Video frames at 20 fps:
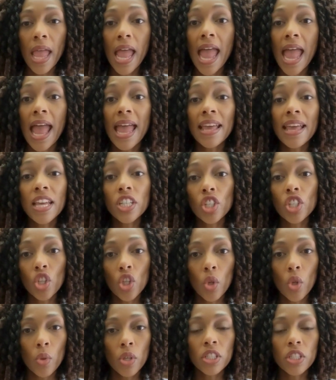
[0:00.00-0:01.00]
And as
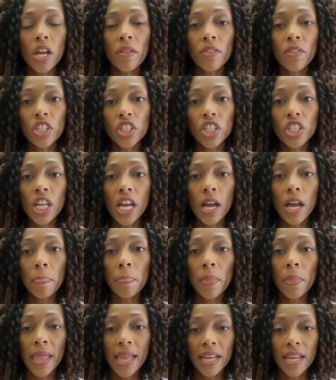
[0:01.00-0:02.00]
stewards of a shared
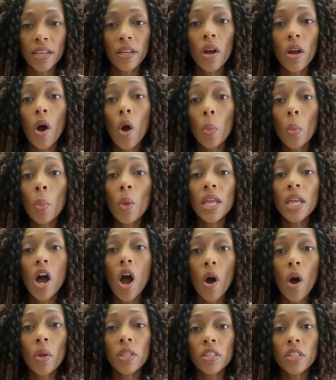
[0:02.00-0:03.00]
planet, we
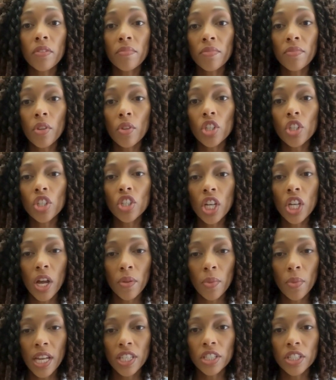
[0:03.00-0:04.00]
owe it to future
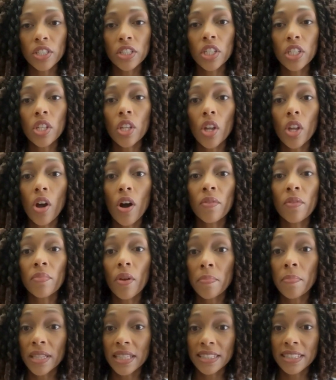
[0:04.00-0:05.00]
generations to learn
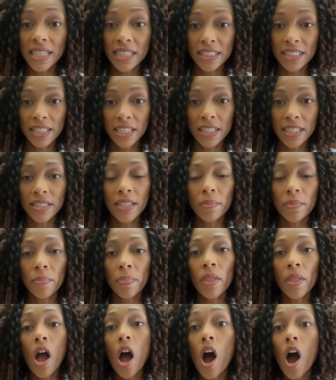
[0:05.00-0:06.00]
from this incident.
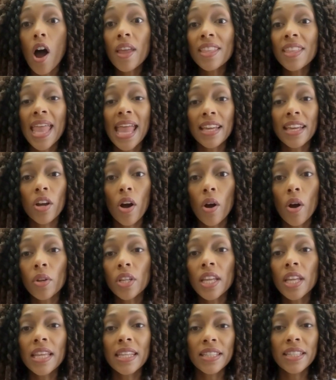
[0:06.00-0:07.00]
On that note,
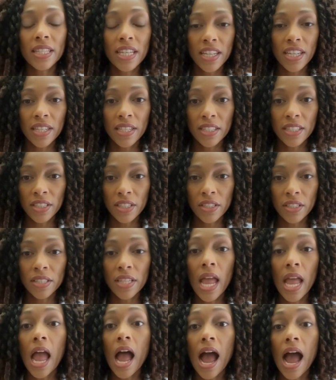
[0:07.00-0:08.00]
dear listeners,
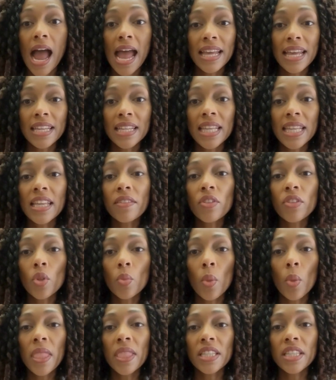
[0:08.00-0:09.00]
I leave you
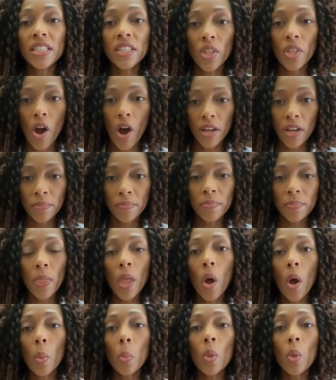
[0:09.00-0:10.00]
with this thought.
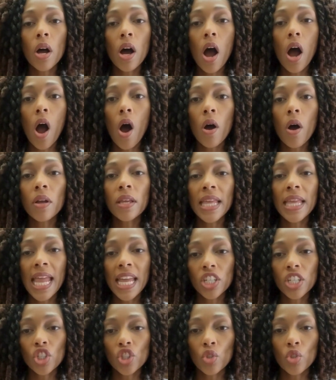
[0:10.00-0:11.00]
We are only
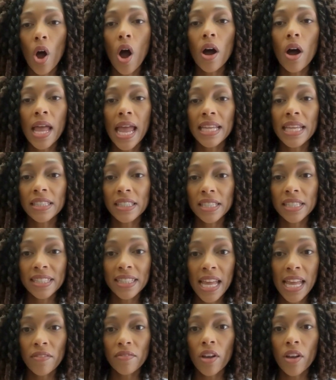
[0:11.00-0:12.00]
as strong as the
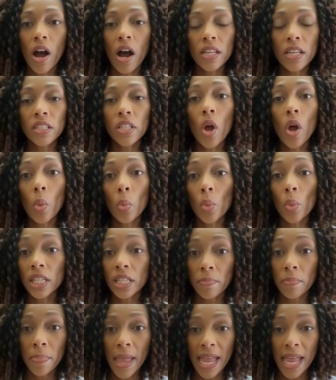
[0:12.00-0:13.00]
safeguards we
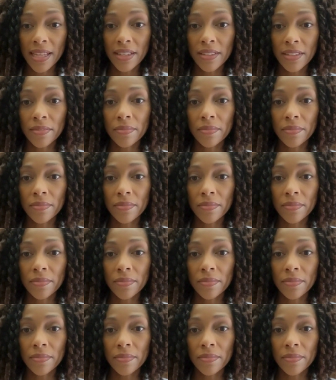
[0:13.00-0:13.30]
demand.